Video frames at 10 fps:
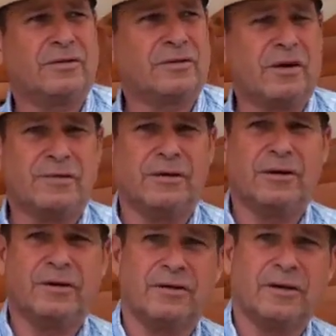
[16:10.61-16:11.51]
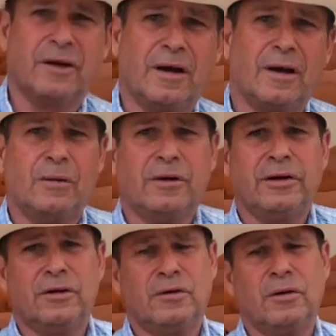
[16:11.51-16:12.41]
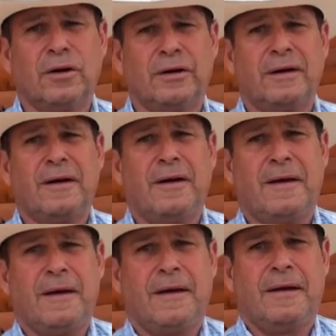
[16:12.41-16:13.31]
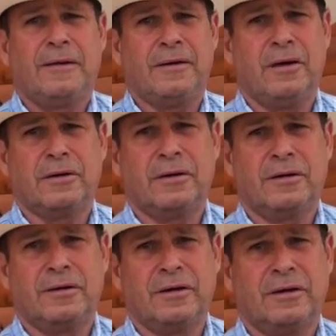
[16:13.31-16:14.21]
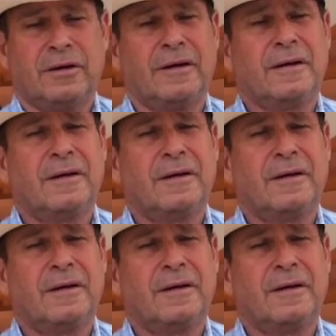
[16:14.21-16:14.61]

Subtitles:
discovered is I really enjoy the air gun thing.